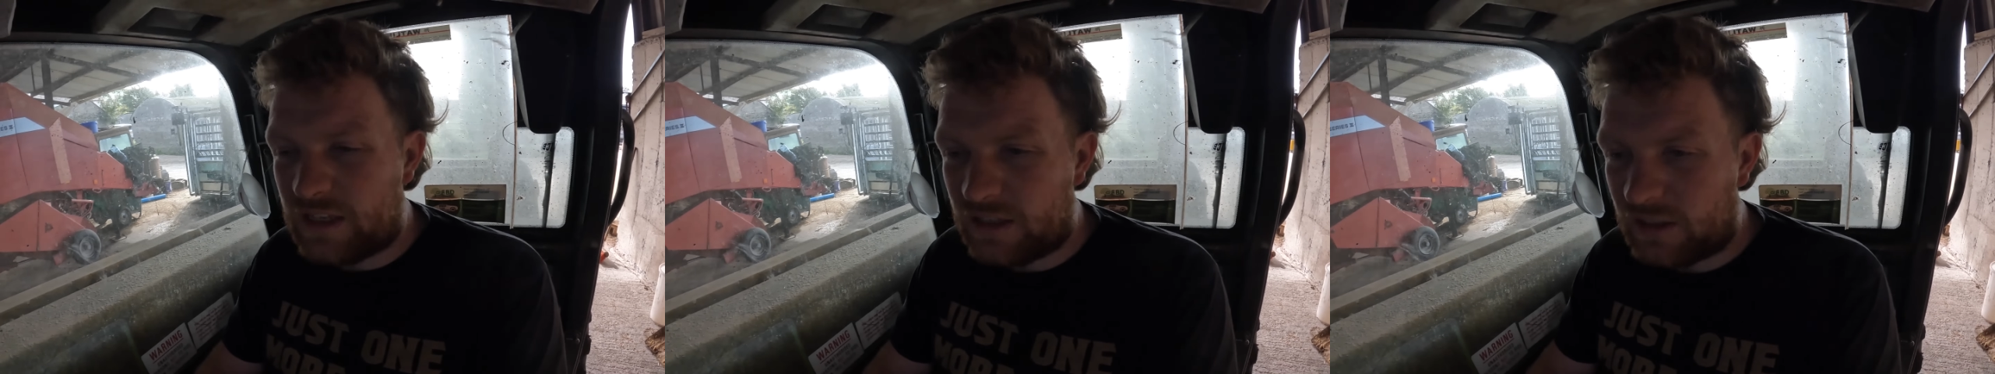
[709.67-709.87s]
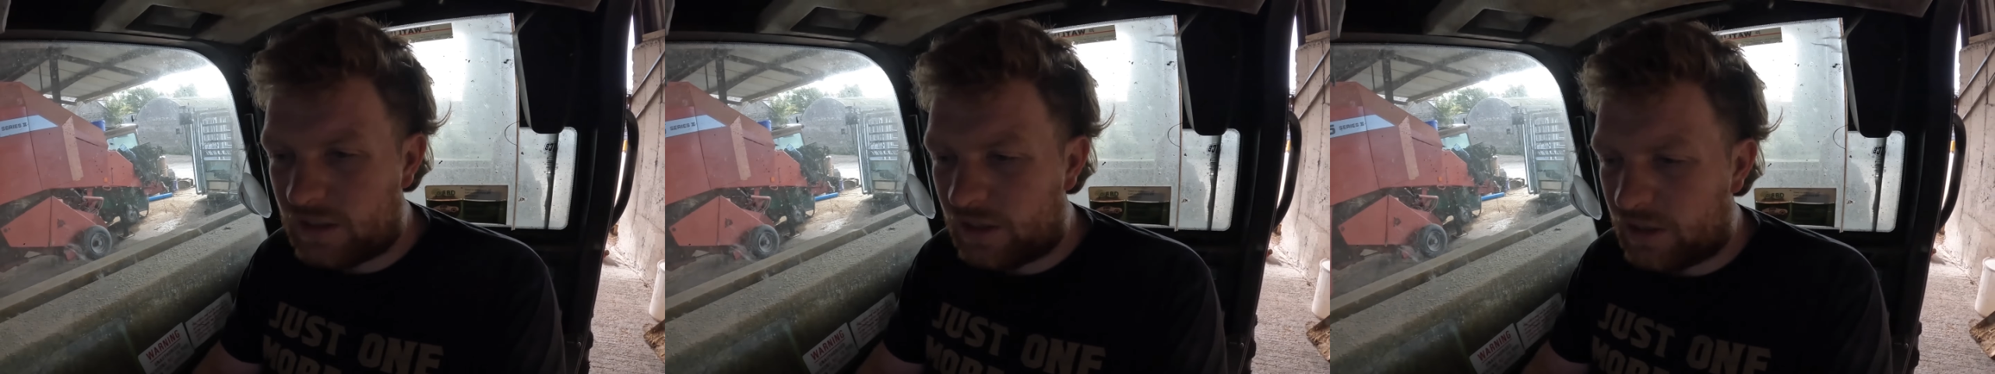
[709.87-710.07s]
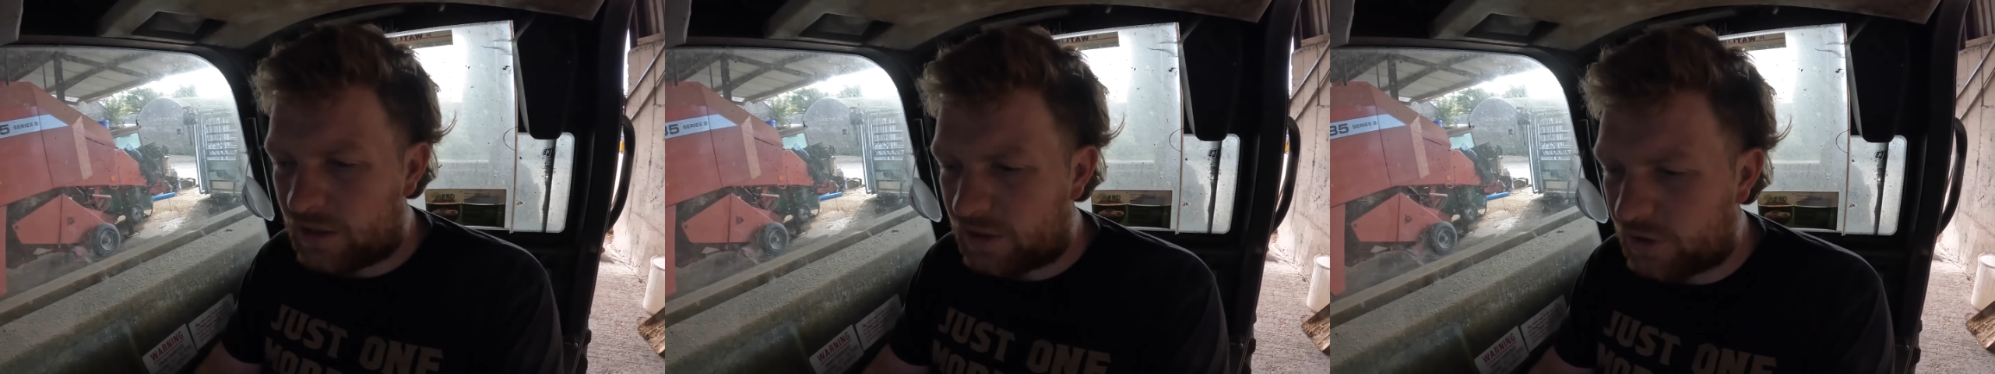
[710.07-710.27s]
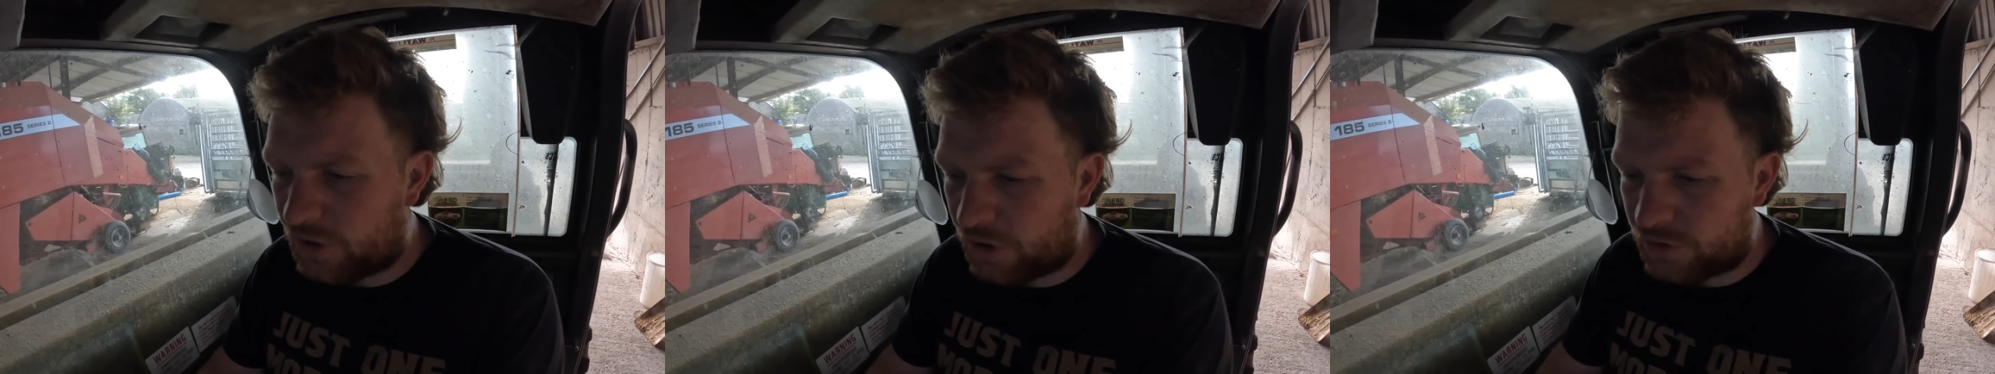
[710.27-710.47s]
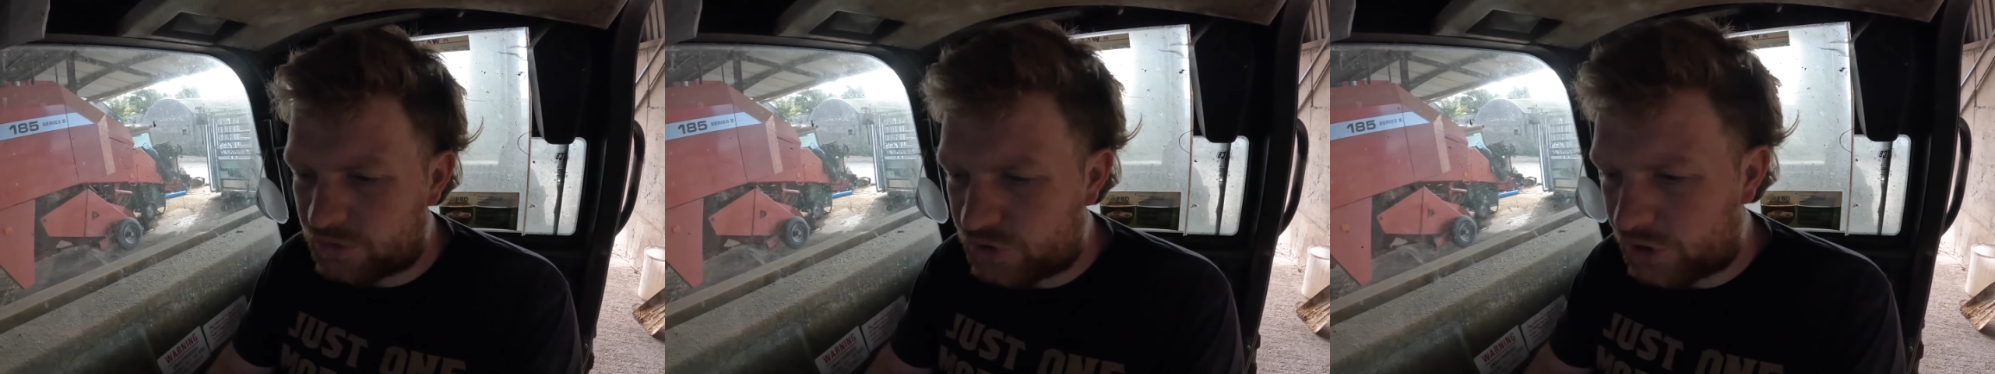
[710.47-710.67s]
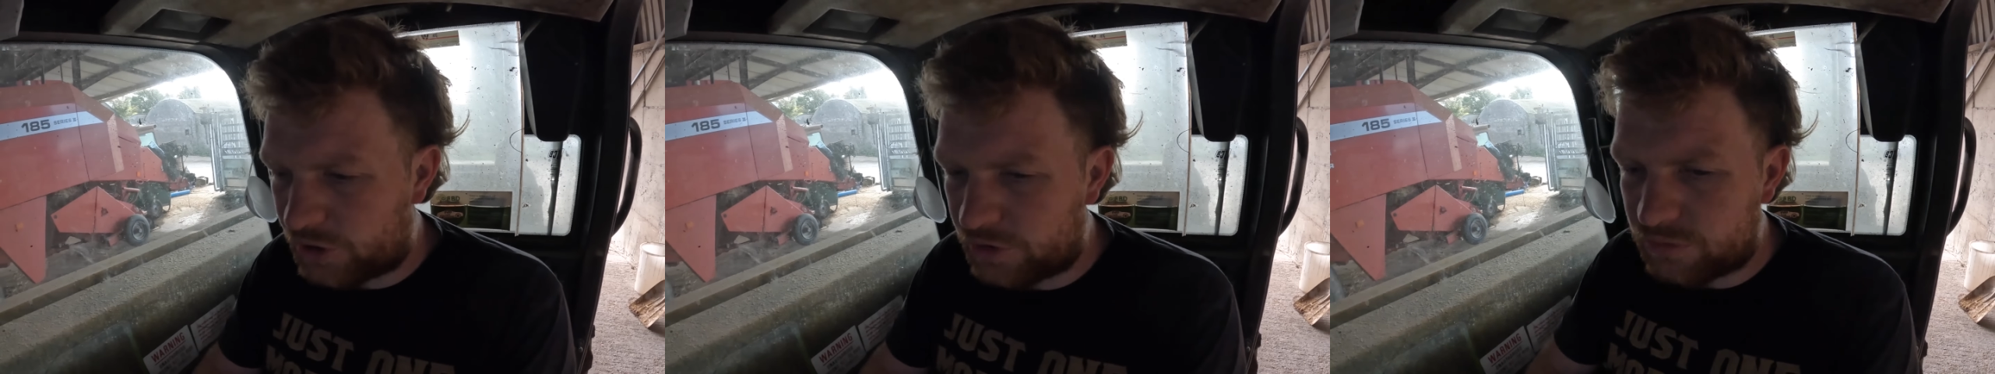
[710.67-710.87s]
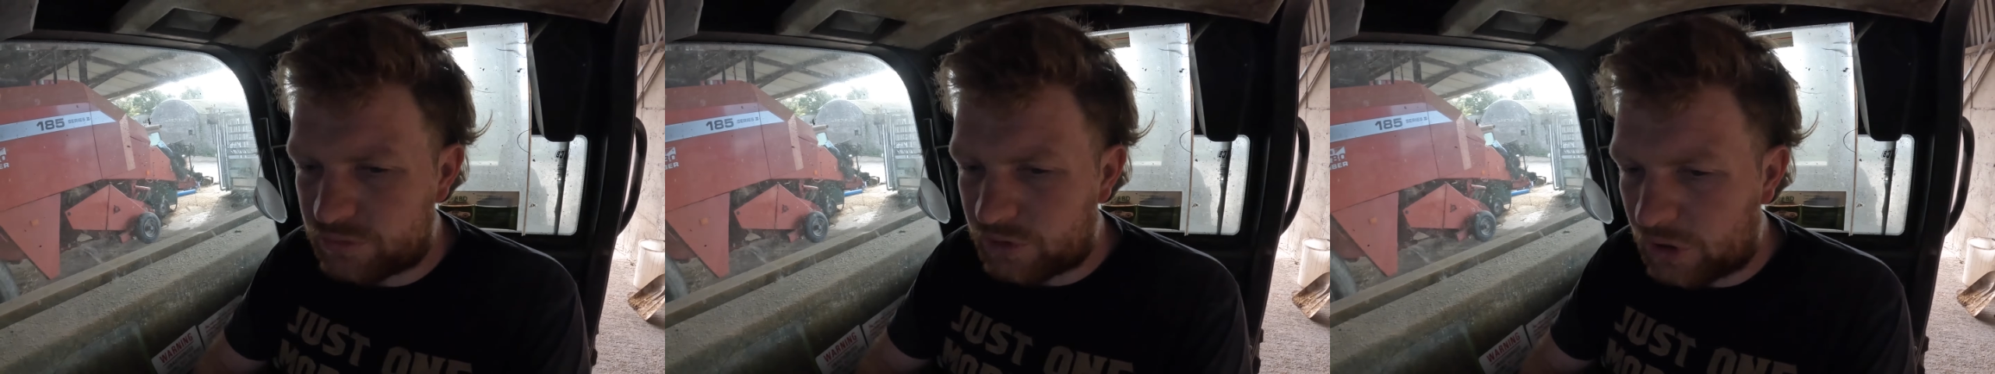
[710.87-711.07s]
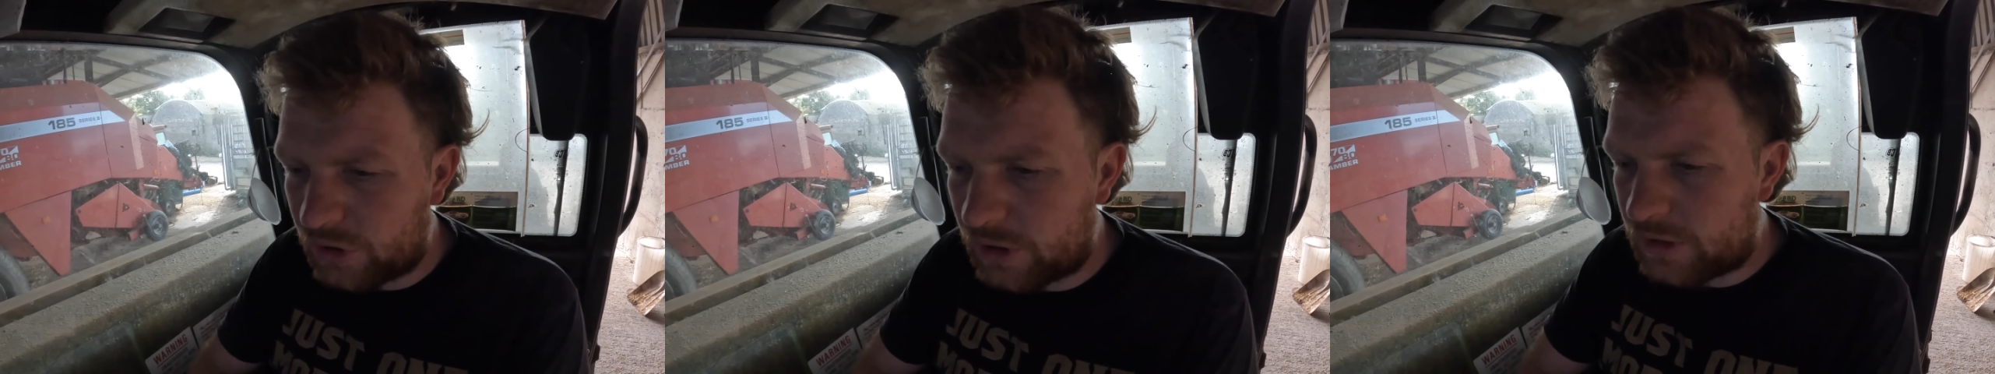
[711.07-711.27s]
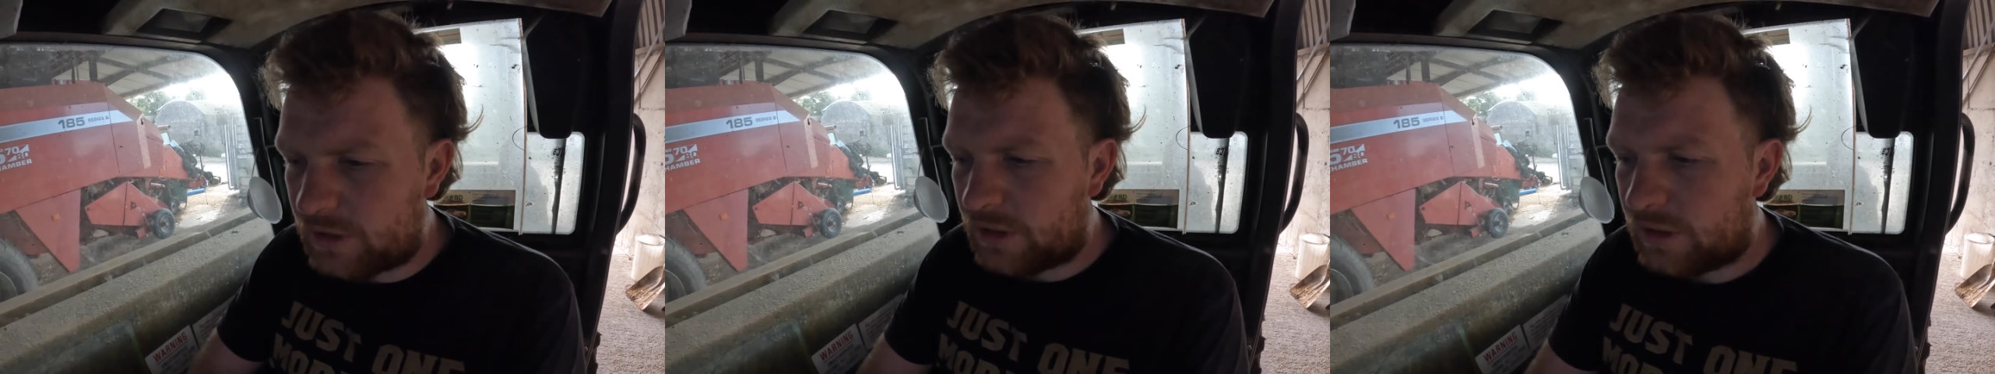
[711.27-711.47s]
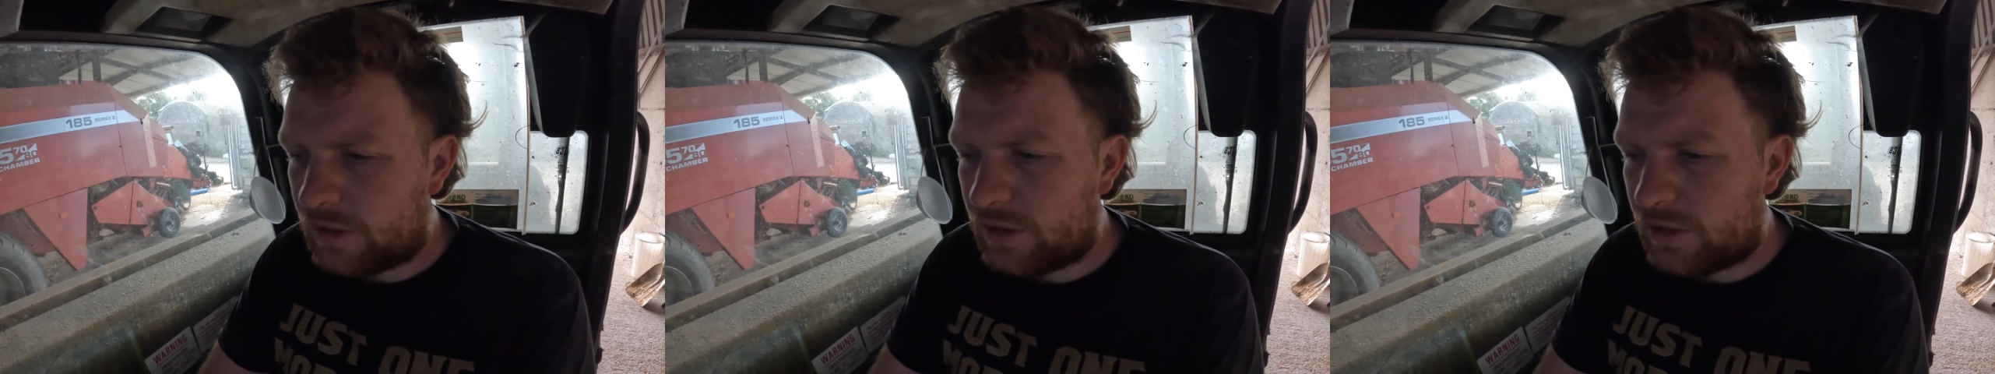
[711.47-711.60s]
to go through rolls.